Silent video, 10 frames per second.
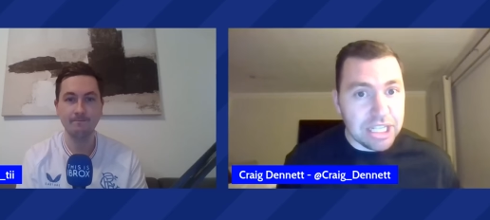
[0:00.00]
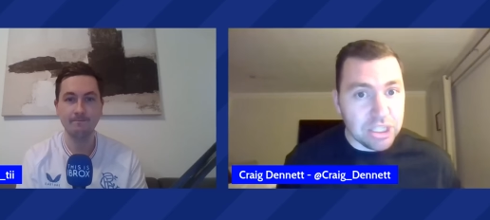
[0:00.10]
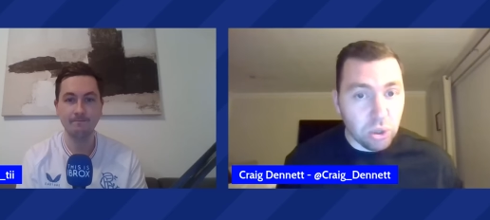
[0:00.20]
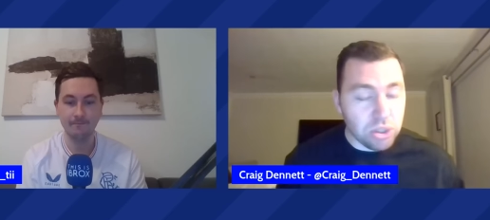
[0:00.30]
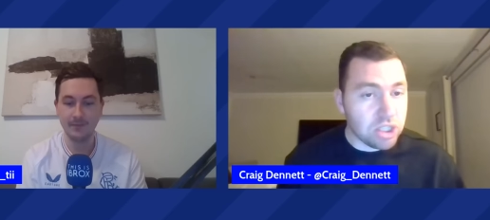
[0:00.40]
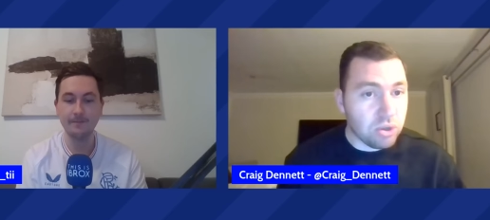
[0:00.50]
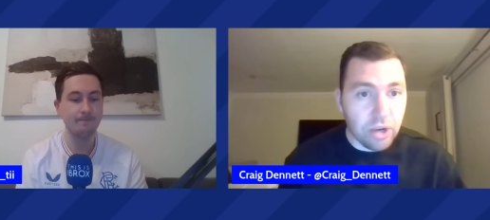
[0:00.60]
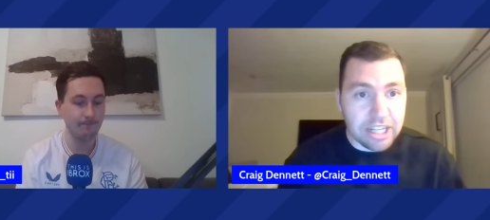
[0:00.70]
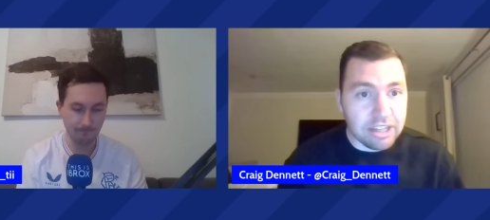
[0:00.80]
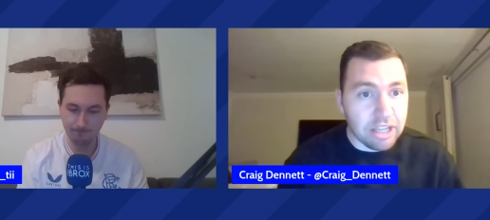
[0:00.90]
Speaker 1: He's not
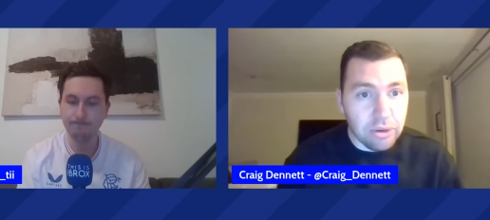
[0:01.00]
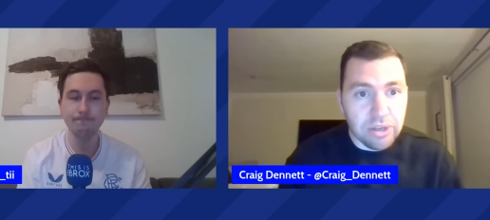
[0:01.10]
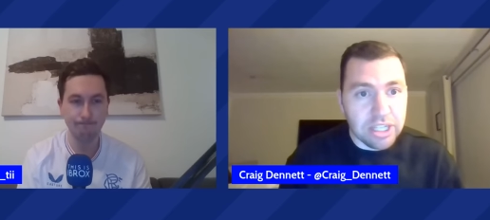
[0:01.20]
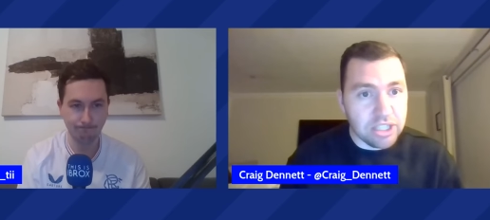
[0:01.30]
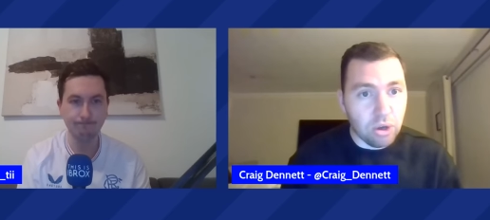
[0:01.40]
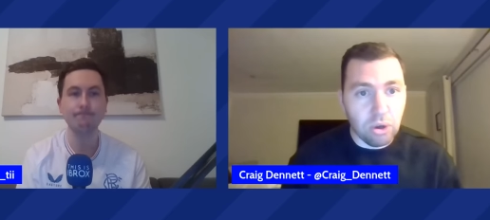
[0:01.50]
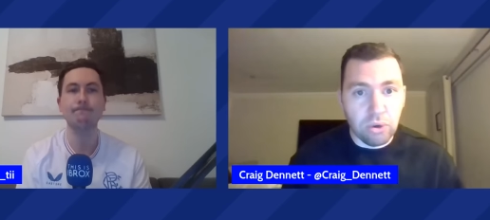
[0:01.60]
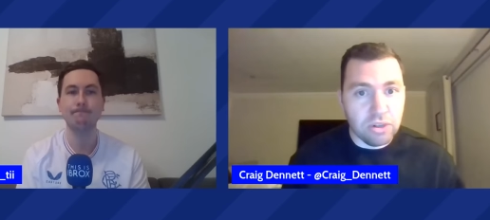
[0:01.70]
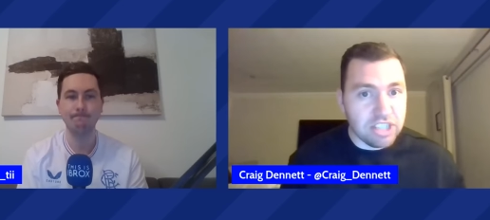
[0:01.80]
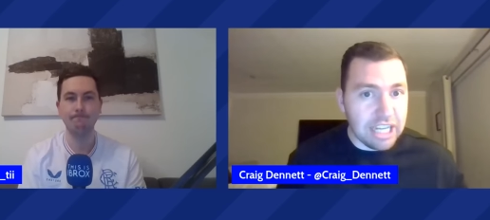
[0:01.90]
slowing it down. He's not
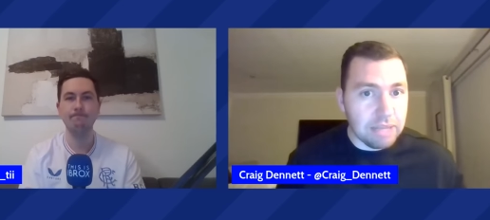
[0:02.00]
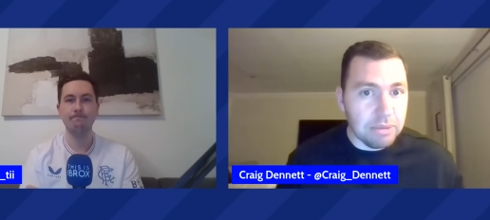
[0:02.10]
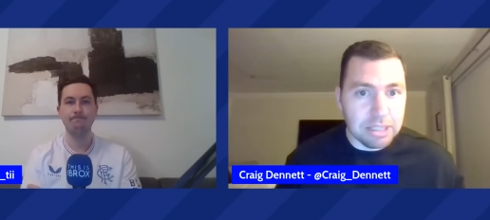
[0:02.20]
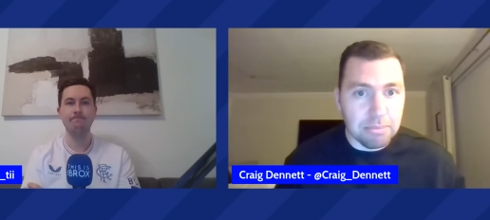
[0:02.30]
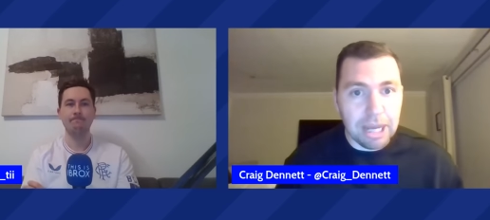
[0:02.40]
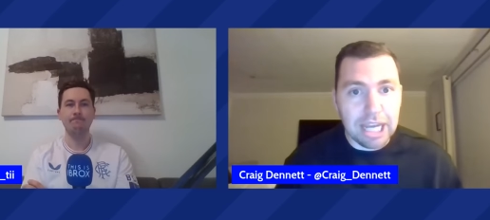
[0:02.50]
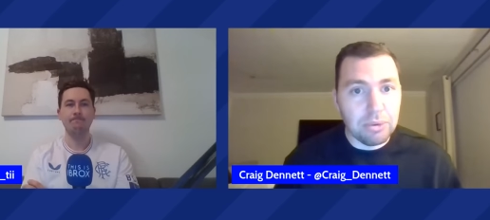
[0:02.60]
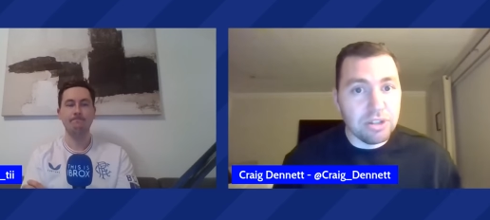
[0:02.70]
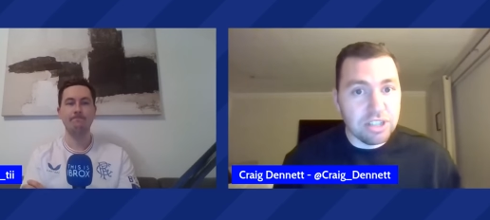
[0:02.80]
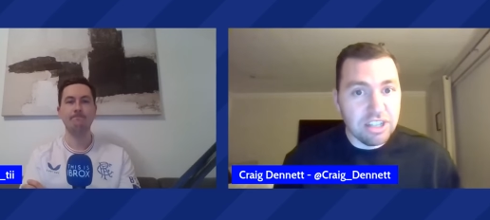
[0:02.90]
going sideways and
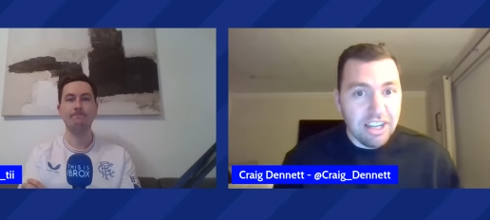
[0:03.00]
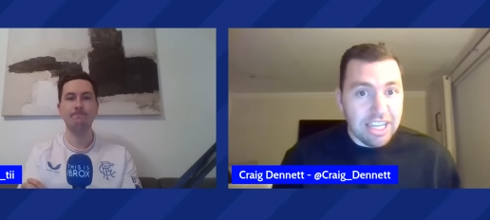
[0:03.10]
backwards.